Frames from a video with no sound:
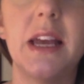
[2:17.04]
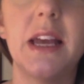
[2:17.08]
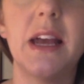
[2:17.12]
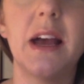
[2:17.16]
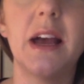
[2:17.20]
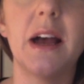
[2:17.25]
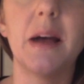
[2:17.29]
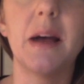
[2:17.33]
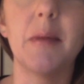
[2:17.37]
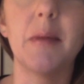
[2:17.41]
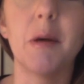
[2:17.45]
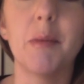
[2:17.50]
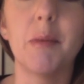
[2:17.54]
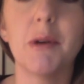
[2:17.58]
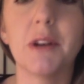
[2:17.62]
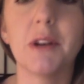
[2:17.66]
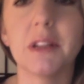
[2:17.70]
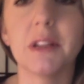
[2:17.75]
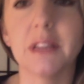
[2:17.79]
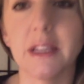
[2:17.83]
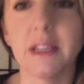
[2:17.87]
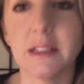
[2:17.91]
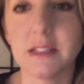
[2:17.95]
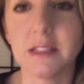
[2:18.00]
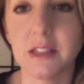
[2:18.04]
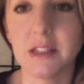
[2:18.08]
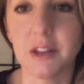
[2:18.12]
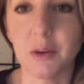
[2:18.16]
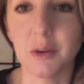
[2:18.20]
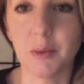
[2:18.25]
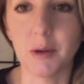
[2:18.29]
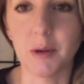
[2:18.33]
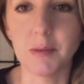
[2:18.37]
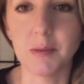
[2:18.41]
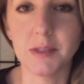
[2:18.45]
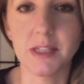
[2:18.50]
I'll put a link to their
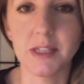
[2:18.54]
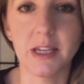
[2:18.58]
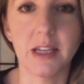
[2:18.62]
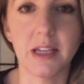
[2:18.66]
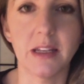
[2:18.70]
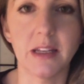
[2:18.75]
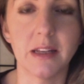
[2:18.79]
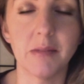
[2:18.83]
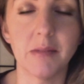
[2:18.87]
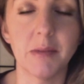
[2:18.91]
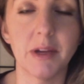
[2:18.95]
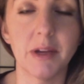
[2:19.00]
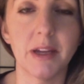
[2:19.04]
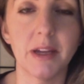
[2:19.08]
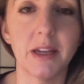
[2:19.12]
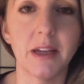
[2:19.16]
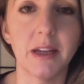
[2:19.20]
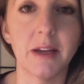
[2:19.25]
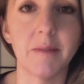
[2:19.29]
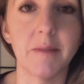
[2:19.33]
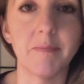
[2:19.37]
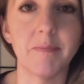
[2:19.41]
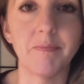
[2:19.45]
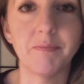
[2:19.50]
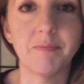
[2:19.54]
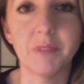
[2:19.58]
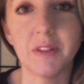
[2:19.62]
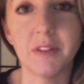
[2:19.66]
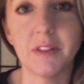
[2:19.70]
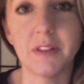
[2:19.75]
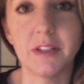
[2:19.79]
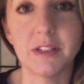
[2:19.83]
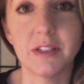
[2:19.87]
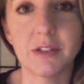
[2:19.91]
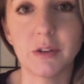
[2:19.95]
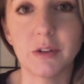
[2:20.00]
website in my in
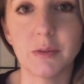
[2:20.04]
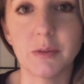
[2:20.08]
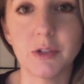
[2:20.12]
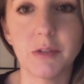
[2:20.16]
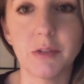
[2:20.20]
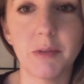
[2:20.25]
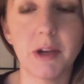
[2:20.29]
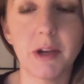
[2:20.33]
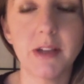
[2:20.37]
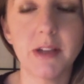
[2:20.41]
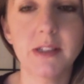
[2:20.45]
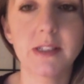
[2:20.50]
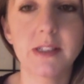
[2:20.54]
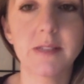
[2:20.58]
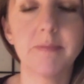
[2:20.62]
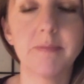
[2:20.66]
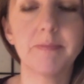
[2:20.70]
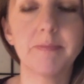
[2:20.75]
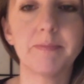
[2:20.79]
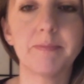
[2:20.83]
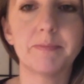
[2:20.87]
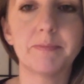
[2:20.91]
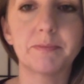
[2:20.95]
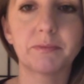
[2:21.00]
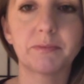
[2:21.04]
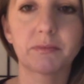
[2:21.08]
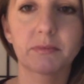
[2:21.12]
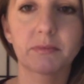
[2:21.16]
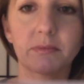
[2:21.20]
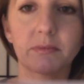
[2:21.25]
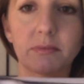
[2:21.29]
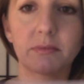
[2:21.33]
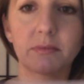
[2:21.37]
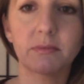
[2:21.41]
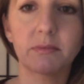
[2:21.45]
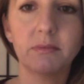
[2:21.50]
the description box.
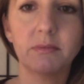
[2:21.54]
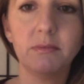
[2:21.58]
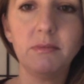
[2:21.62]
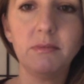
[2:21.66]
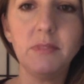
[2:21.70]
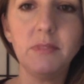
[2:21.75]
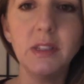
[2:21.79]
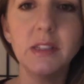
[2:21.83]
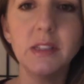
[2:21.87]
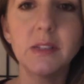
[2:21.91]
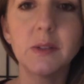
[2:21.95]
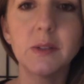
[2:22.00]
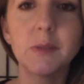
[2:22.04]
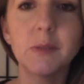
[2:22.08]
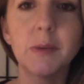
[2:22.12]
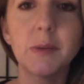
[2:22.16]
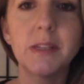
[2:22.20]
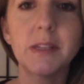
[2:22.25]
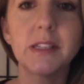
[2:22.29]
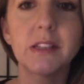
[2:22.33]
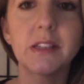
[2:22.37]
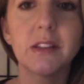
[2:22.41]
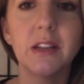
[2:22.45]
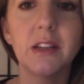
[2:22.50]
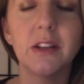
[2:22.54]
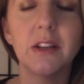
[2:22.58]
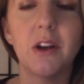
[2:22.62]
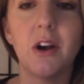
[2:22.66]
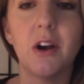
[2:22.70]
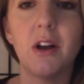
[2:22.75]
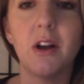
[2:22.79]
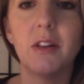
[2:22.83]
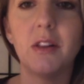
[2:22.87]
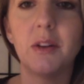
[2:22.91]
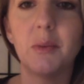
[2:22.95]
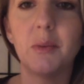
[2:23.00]
So it's basically an
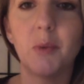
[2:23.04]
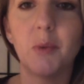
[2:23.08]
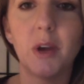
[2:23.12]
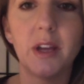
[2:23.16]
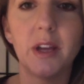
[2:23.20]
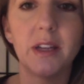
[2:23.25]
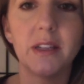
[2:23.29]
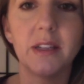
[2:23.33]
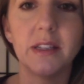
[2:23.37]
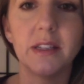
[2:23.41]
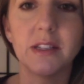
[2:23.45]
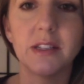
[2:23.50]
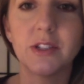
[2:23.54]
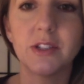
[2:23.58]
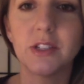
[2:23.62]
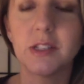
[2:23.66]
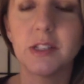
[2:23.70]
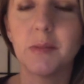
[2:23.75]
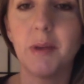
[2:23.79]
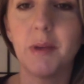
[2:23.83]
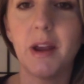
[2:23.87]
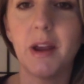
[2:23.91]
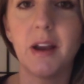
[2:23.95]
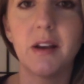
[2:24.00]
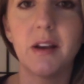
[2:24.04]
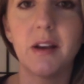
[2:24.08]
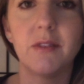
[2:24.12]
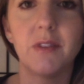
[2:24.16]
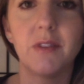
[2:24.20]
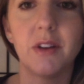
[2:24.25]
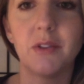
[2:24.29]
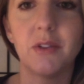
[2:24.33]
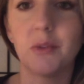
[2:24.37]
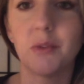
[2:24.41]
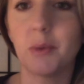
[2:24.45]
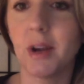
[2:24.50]
all-in-one. It's just a pair of
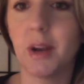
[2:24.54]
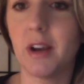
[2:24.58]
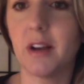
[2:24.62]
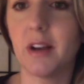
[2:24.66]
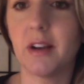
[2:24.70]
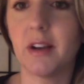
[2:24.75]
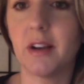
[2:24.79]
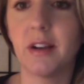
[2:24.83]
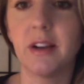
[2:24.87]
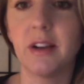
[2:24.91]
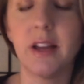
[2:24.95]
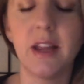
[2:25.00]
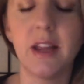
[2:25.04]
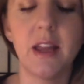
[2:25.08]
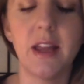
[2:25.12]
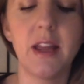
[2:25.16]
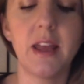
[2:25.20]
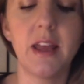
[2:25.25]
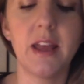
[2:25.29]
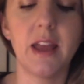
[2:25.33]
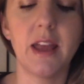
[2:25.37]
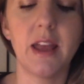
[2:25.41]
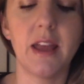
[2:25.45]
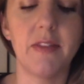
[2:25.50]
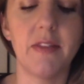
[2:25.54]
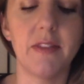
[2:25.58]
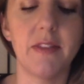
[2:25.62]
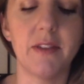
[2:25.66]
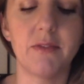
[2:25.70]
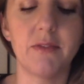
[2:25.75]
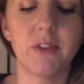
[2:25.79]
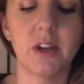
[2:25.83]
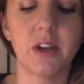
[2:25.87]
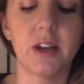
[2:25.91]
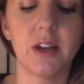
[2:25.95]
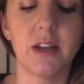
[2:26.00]
underwear, and
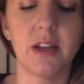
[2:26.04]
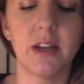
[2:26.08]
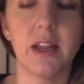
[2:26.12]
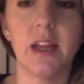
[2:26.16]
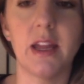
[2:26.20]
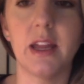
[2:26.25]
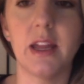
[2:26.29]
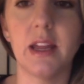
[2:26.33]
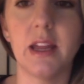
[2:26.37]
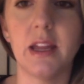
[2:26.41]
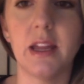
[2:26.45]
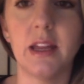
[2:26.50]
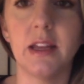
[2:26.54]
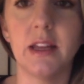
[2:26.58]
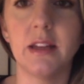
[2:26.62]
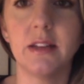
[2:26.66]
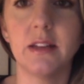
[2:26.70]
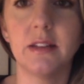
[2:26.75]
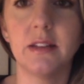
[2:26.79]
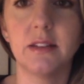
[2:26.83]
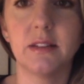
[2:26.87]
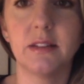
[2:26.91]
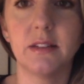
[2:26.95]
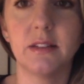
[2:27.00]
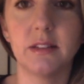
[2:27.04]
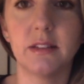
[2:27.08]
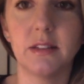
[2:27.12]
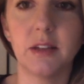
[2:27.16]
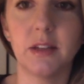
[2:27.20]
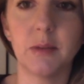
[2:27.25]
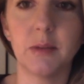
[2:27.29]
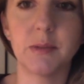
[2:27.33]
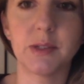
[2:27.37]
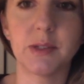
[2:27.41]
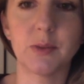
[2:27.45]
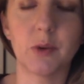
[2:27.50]
they've got a
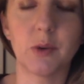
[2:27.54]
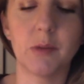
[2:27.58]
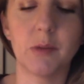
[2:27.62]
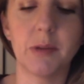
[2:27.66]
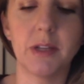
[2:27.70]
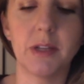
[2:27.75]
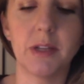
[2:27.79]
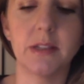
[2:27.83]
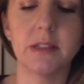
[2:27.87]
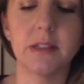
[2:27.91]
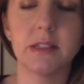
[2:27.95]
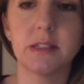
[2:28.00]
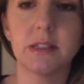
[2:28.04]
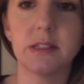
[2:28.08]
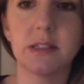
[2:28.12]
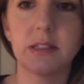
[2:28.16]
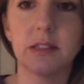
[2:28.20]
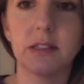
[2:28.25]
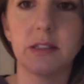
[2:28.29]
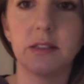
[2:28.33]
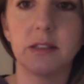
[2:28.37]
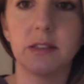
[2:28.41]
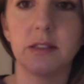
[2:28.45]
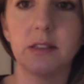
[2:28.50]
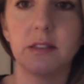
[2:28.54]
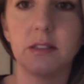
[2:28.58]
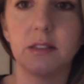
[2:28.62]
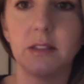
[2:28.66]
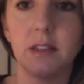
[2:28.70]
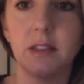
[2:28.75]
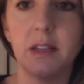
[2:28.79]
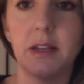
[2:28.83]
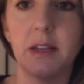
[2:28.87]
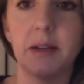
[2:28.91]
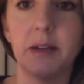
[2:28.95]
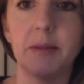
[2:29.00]
absorbent
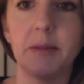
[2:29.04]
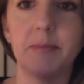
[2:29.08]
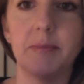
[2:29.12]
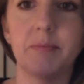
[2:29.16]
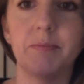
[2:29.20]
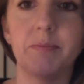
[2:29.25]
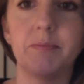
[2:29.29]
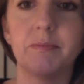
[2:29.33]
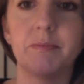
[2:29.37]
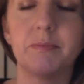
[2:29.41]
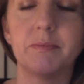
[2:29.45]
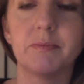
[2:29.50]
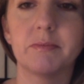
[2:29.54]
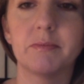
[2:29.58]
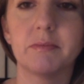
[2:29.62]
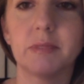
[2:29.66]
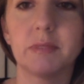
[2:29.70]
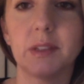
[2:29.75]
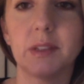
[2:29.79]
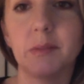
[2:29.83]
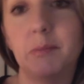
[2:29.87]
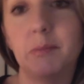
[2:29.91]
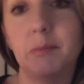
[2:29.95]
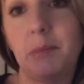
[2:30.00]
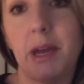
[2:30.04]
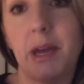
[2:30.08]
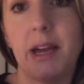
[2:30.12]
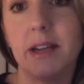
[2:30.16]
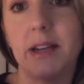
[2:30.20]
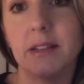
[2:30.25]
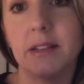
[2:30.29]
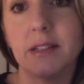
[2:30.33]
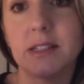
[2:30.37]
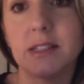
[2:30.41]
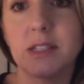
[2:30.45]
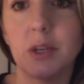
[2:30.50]

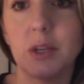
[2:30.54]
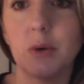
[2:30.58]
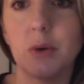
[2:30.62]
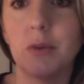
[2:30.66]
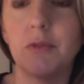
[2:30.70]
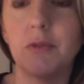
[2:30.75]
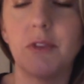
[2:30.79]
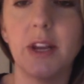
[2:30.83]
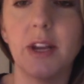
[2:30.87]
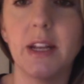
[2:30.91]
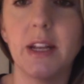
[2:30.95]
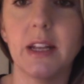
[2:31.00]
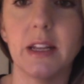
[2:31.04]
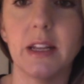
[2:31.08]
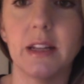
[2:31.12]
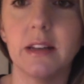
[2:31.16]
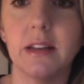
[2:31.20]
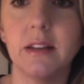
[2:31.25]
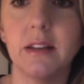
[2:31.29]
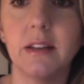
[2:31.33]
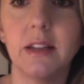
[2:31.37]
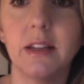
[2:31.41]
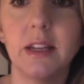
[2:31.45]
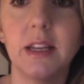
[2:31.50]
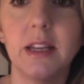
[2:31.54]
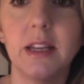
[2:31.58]
pad sewn right in.